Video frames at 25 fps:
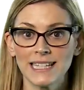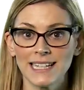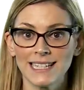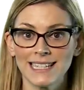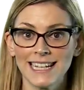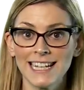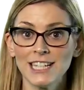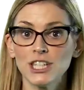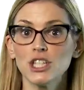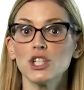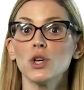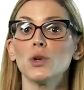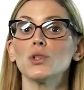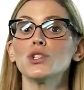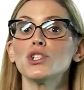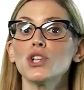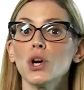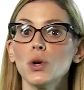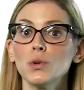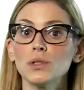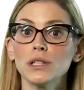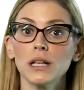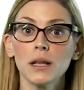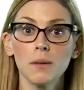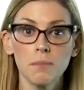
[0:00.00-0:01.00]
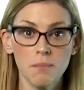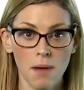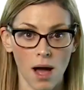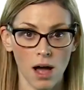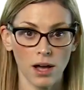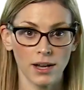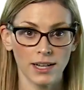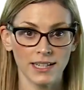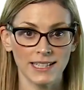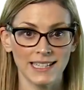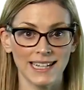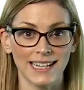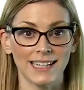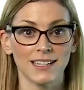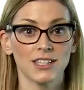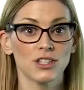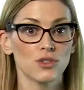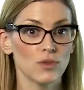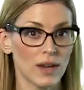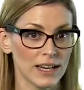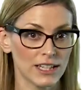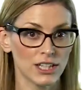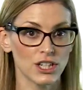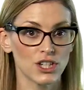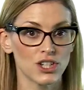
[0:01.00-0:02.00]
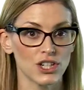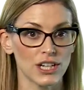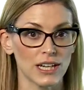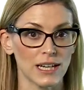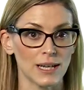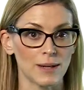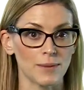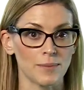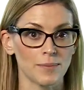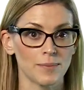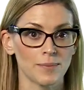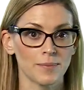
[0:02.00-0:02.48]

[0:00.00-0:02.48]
it into your total marketing strategy.